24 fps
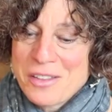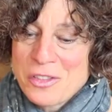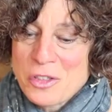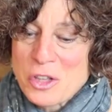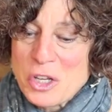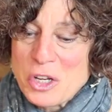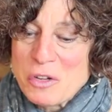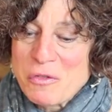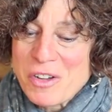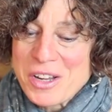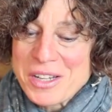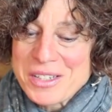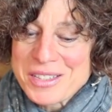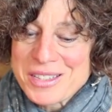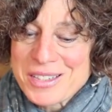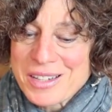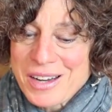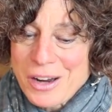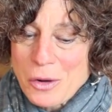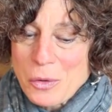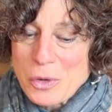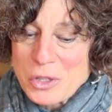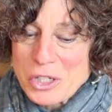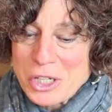The advice
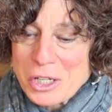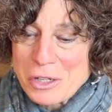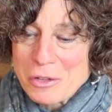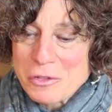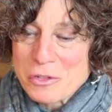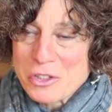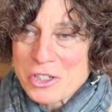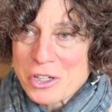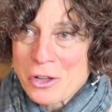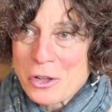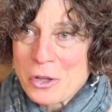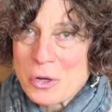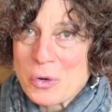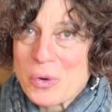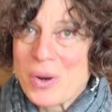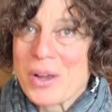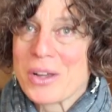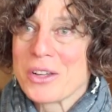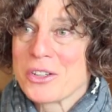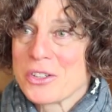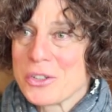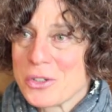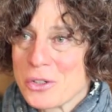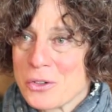that I would give to
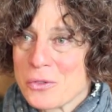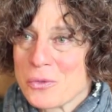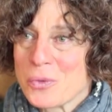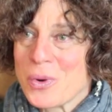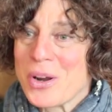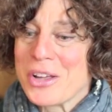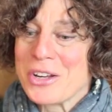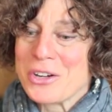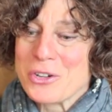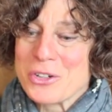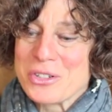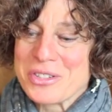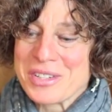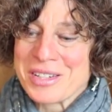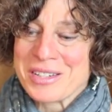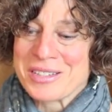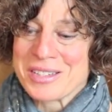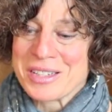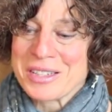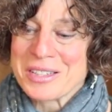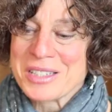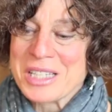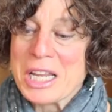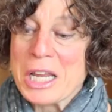other writers
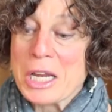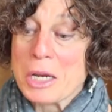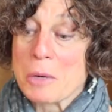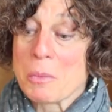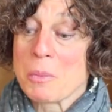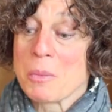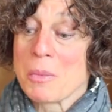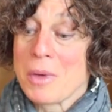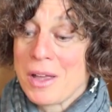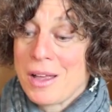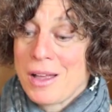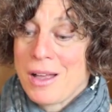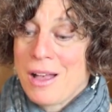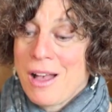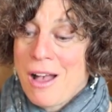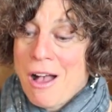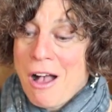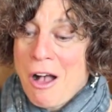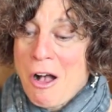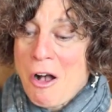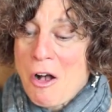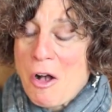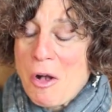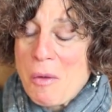is the same
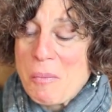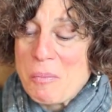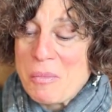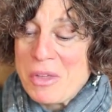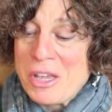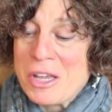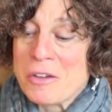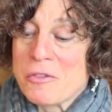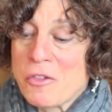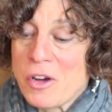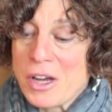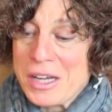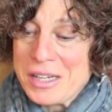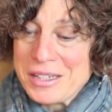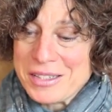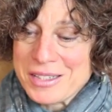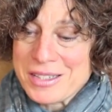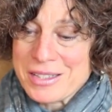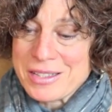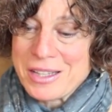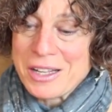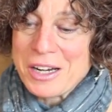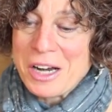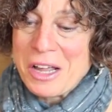
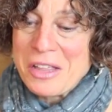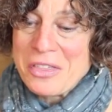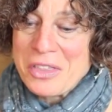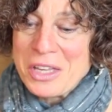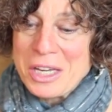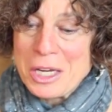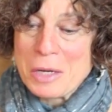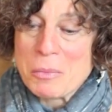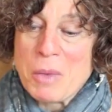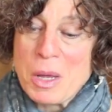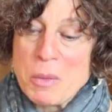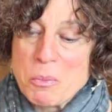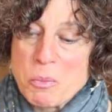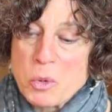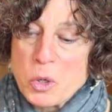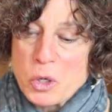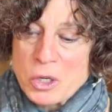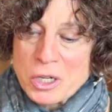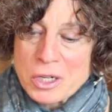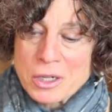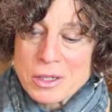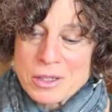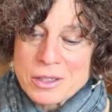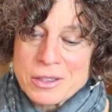advice that I think my
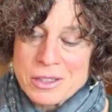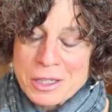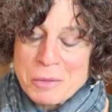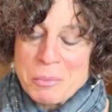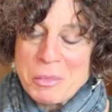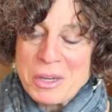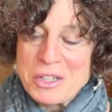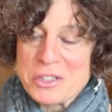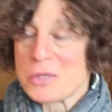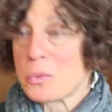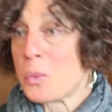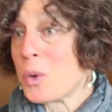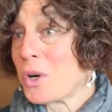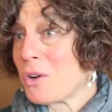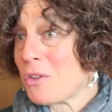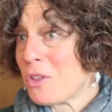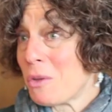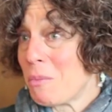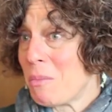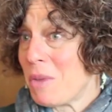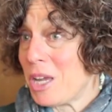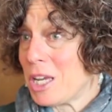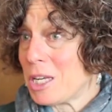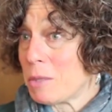book, one
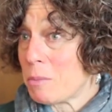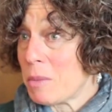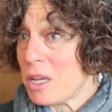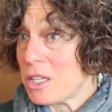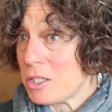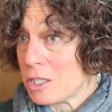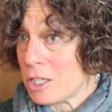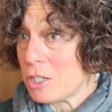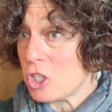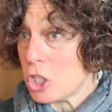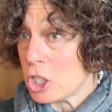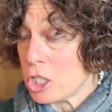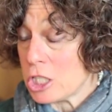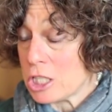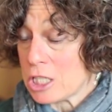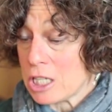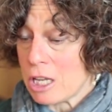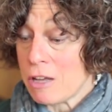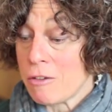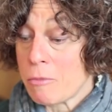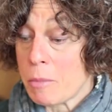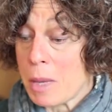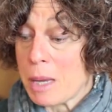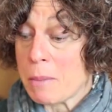of the main
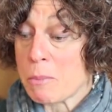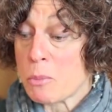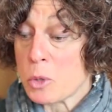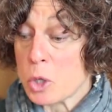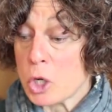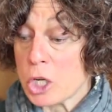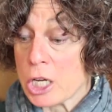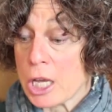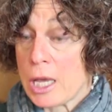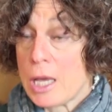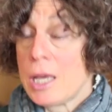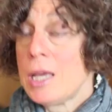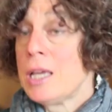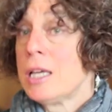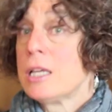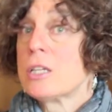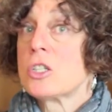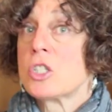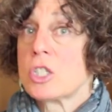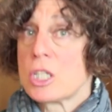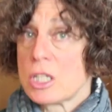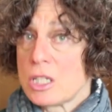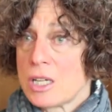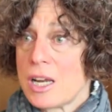messages of my book
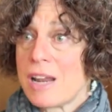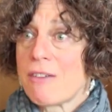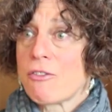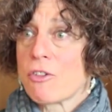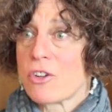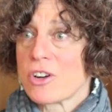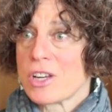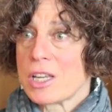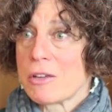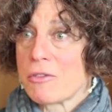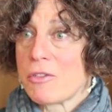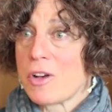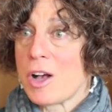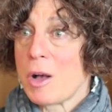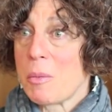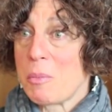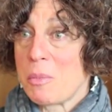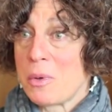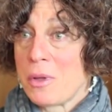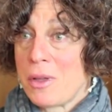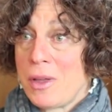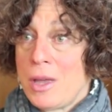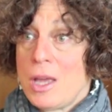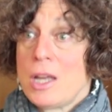is to never give
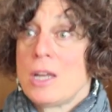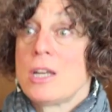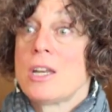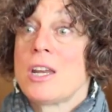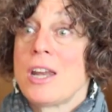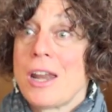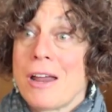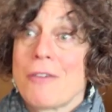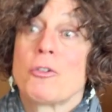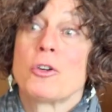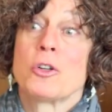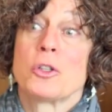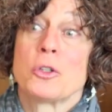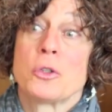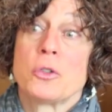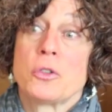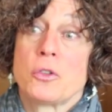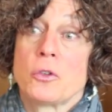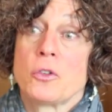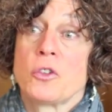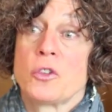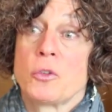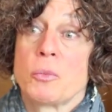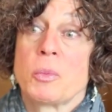up, never
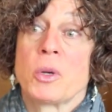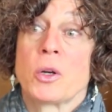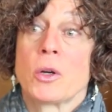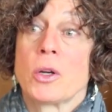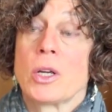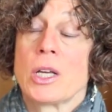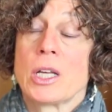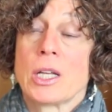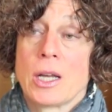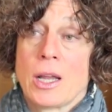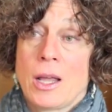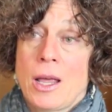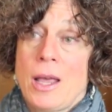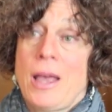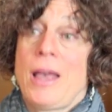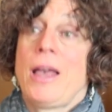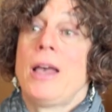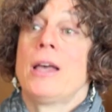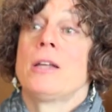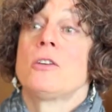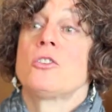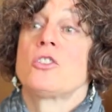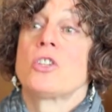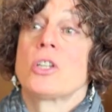lose your spirit,
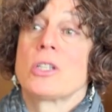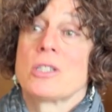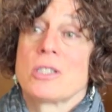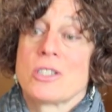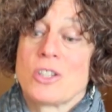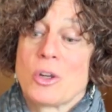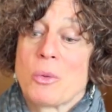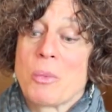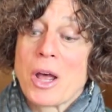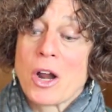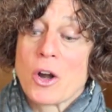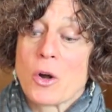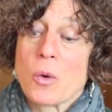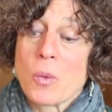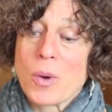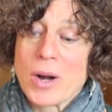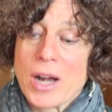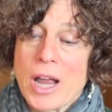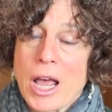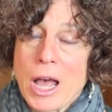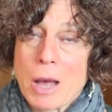and just no matter what